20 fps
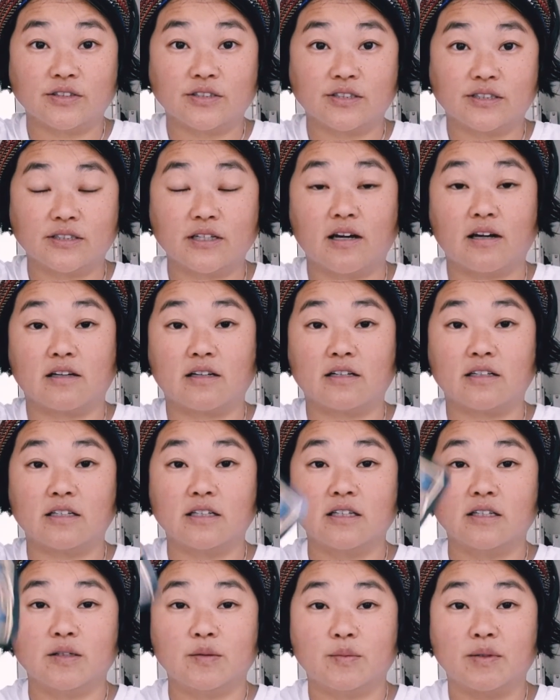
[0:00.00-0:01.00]
stuck,
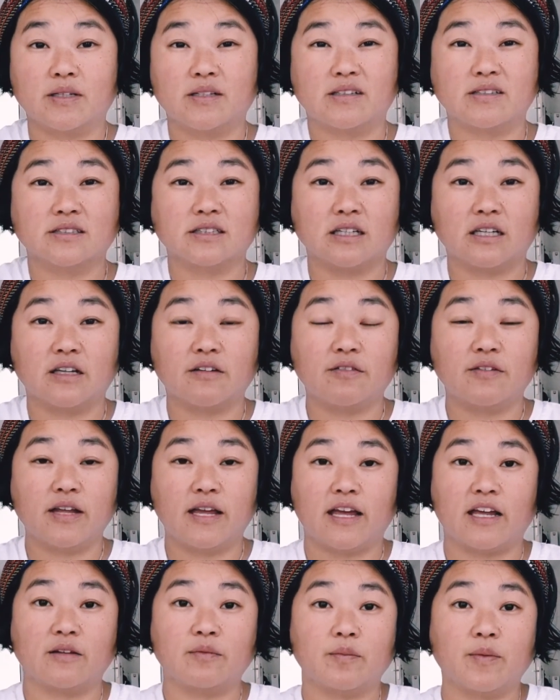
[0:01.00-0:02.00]
because if the
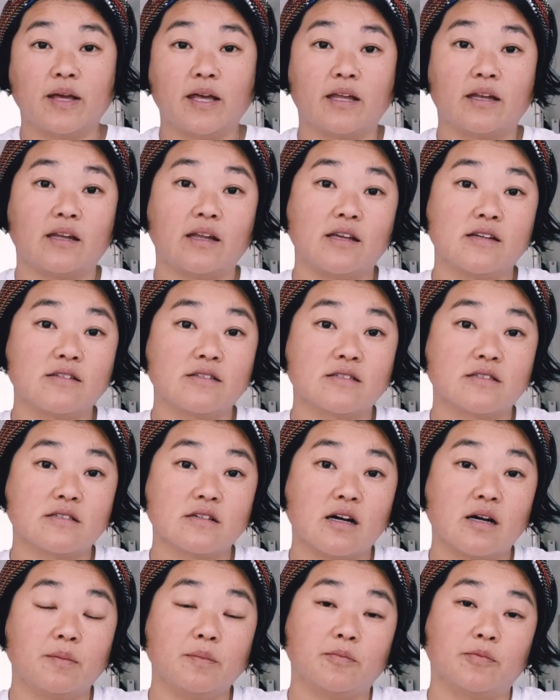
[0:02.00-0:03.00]
Hanged Man is
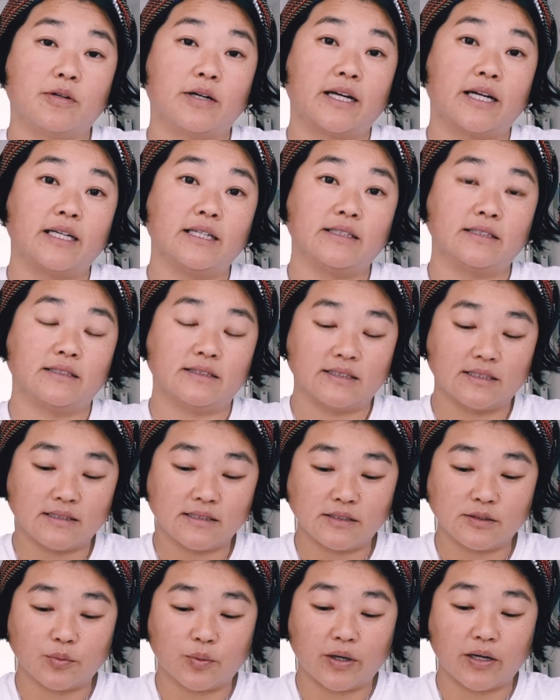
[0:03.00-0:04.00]
upright, this
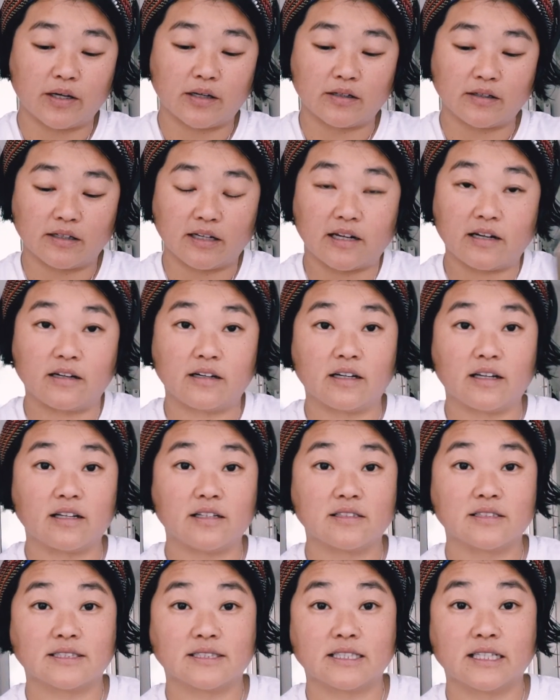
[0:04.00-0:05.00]
is where there
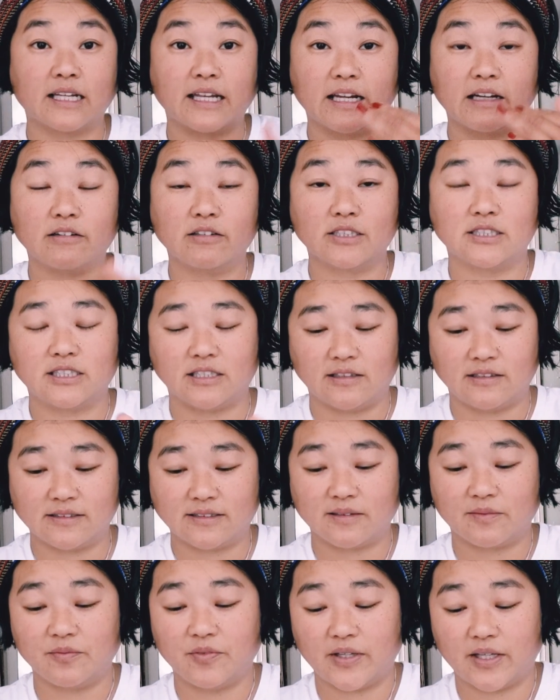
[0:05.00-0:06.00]
is clarity,
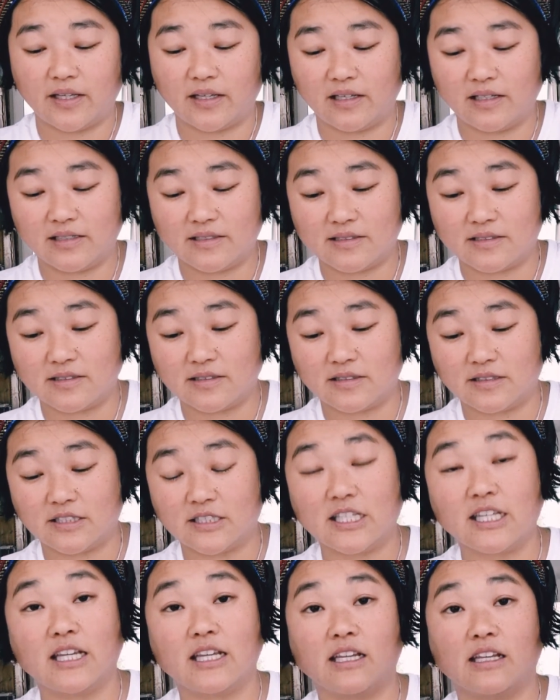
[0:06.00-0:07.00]
something is
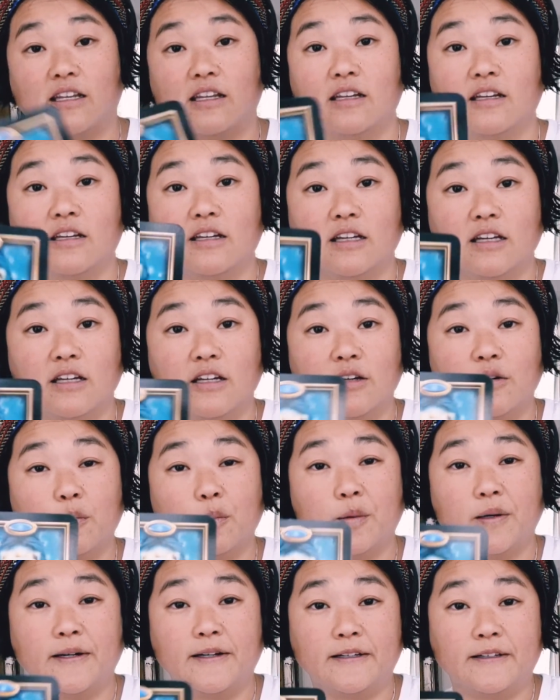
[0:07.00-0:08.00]
seen.
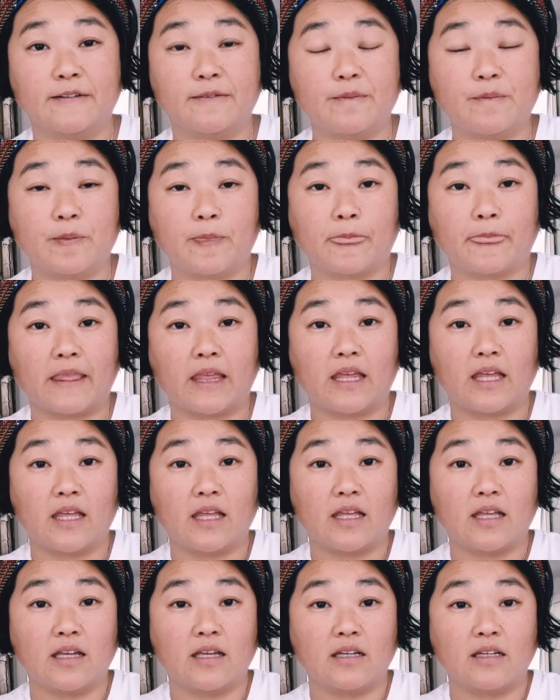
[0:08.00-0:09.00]
But
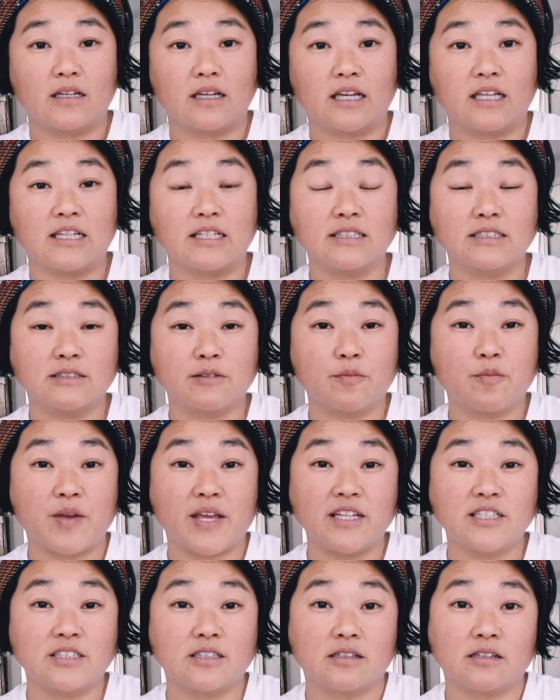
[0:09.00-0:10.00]
and it's a
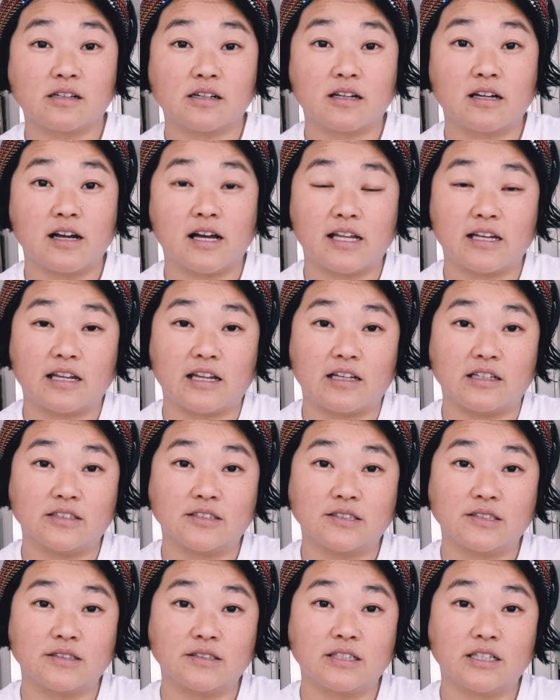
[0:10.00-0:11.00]
major arcana,
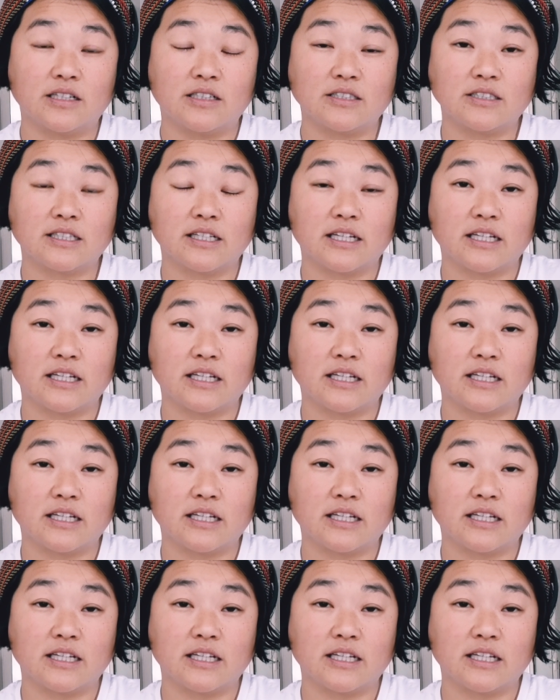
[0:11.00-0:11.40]
so there